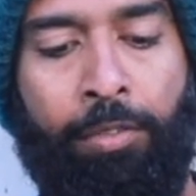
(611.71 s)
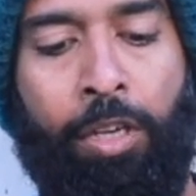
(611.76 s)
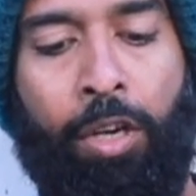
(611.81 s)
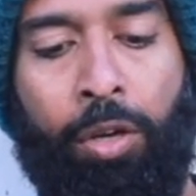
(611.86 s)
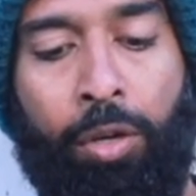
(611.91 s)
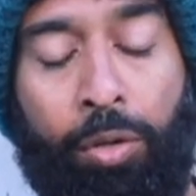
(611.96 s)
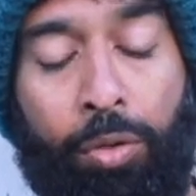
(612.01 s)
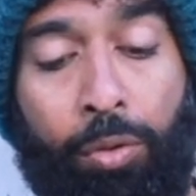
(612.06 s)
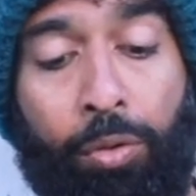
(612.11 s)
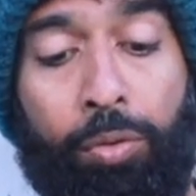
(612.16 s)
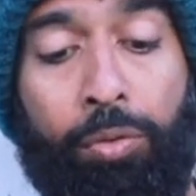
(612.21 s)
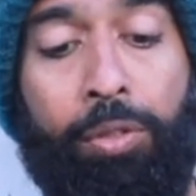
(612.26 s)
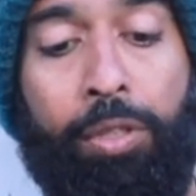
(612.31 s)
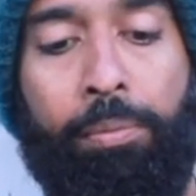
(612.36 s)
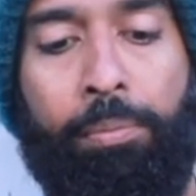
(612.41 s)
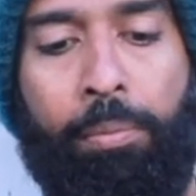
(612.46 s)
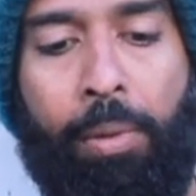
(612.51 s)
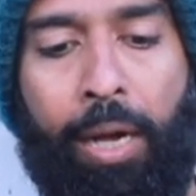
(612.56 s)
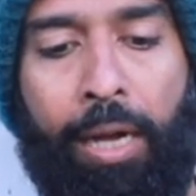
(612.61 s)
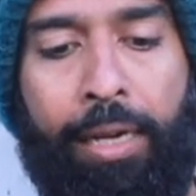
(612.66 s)
oh,
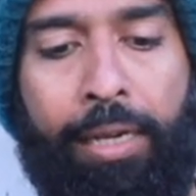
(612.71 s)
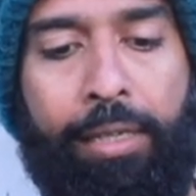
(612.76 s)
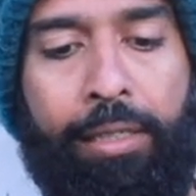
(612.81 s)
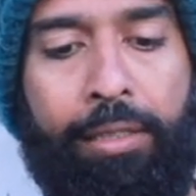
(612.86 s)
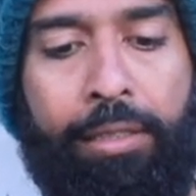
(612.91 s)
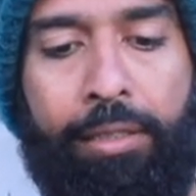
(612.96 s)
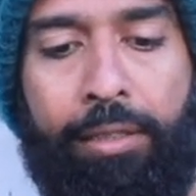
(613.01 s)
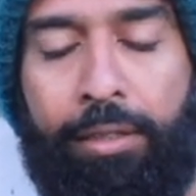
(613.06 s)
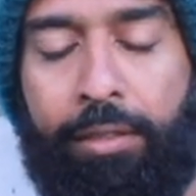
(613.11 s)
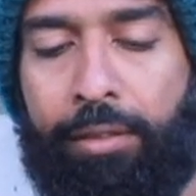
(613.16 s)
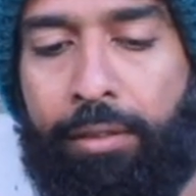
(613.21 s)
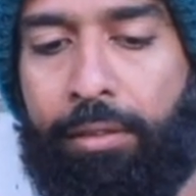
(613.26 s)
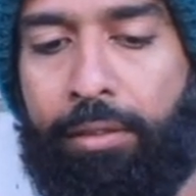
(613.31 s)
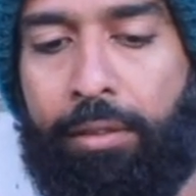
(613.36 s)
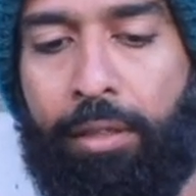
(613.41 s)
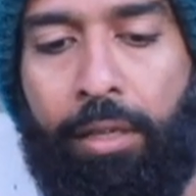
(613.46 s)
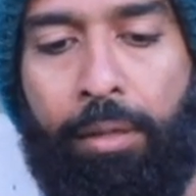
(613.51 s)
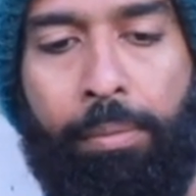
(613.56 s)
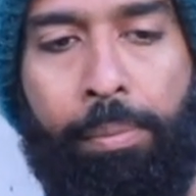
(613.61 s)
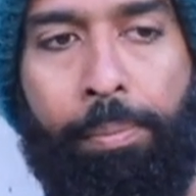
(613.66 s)
the mind
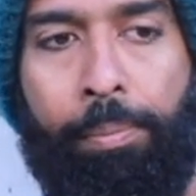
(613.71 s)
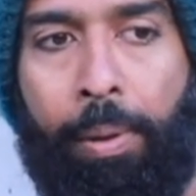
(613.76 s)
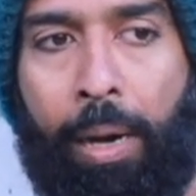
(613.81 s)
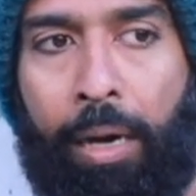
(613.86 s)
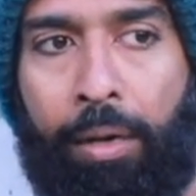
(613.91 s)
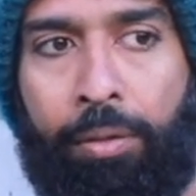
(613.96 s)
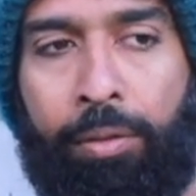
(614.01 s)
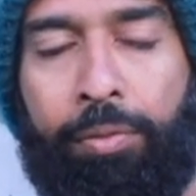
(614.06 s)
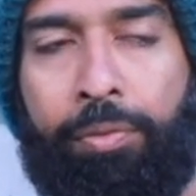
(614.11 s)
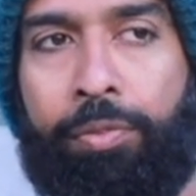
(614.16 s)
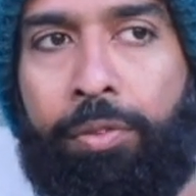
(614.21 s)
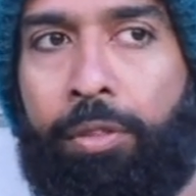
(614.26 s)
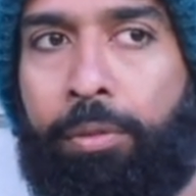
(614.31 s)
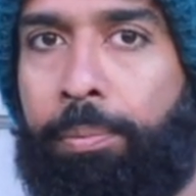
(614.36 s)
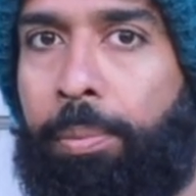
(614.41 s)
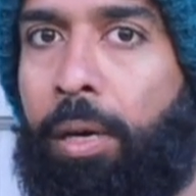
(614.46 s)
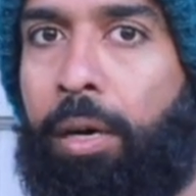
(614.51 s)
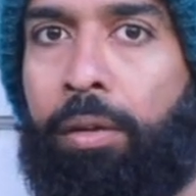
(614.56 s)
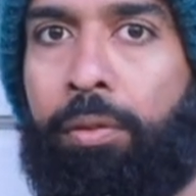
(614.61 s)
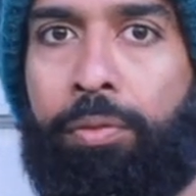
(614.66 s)
is a powerful
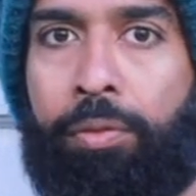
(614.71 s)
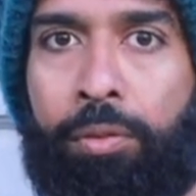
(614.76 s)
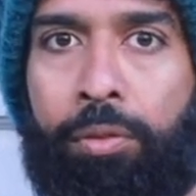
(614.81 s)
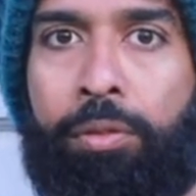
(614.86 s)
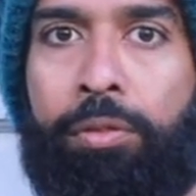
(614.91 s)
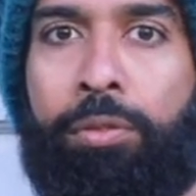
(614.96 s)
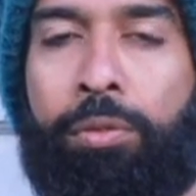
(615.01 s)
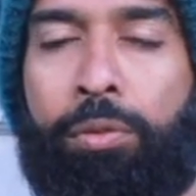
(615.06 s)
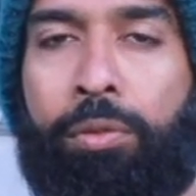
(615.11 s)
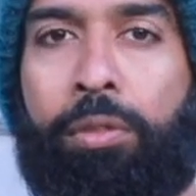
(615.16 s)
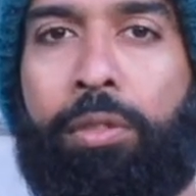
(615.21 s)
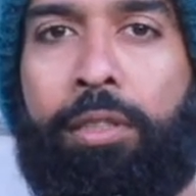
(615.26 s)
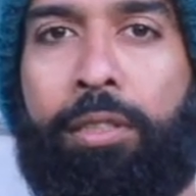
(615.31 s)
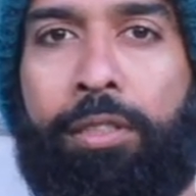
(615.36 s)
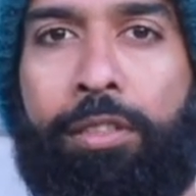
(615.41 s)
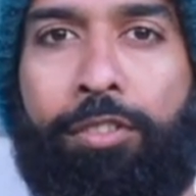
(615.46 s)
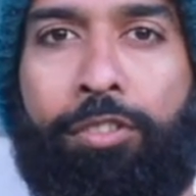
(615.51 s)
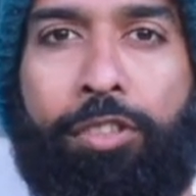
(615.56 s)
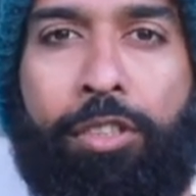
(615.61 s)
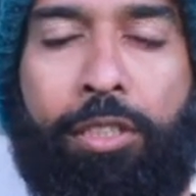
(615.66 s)
tool
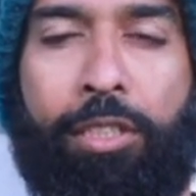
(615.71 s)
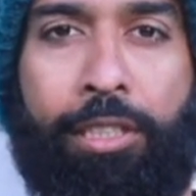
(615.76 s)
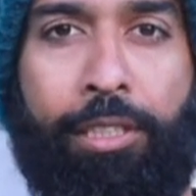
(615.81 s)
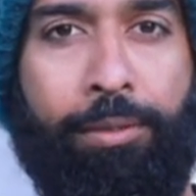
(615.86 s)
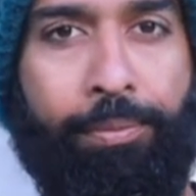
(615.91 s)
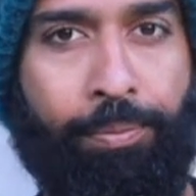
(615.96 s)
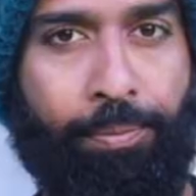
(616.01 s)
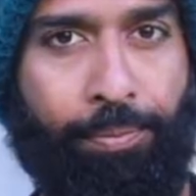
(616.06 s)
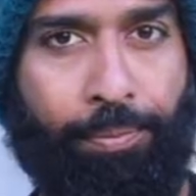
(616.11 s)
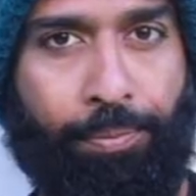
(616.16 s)
in the journey.